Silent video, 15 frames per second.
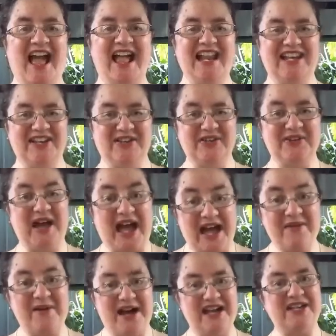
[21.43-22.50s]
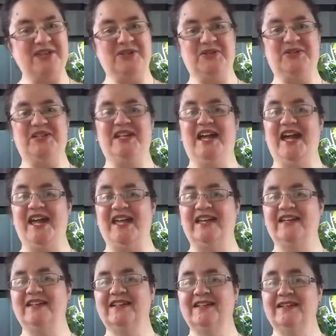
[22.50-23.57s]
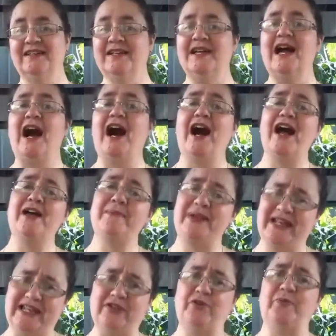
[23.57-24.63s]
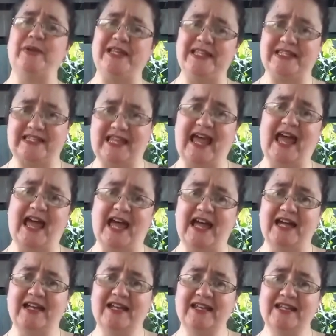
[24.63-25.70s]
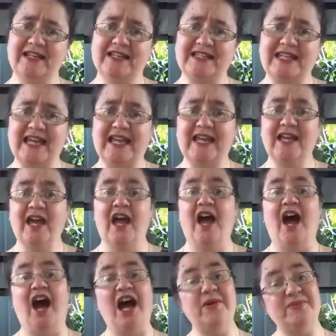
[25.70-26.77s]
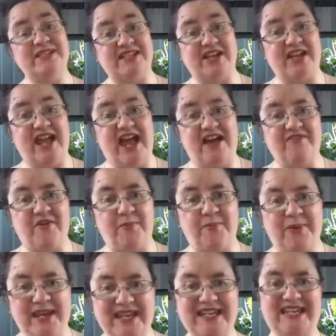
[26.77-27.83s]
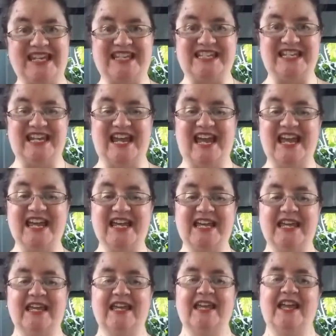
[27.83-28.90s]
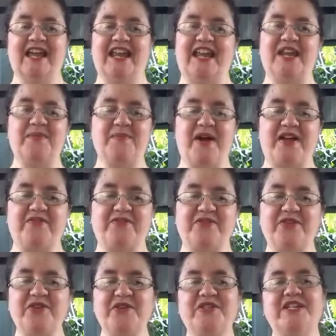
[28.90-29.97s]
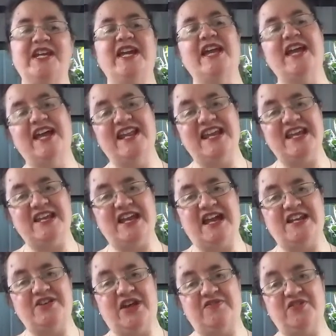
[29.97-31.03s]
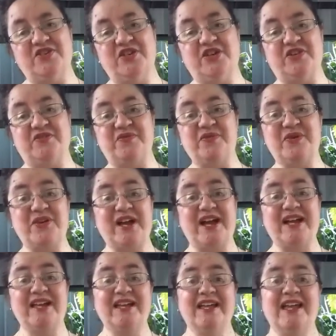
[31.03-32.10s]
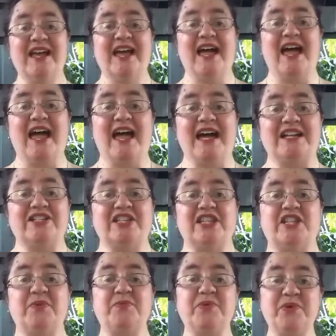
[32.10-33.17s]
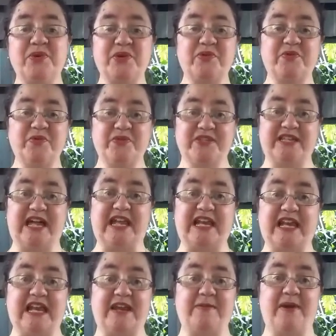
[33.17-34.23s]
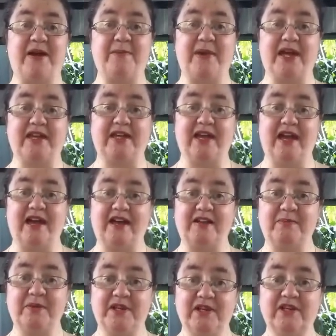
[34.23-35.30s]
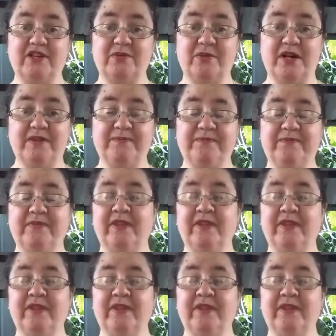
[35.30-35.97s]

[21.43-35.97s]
Hello, how are you today? I'm a little bit sad. You see, I was going to have a picnic today, eat my fruit and eat and have a drink of water out in the beautiful sun in my backyard. But you know what?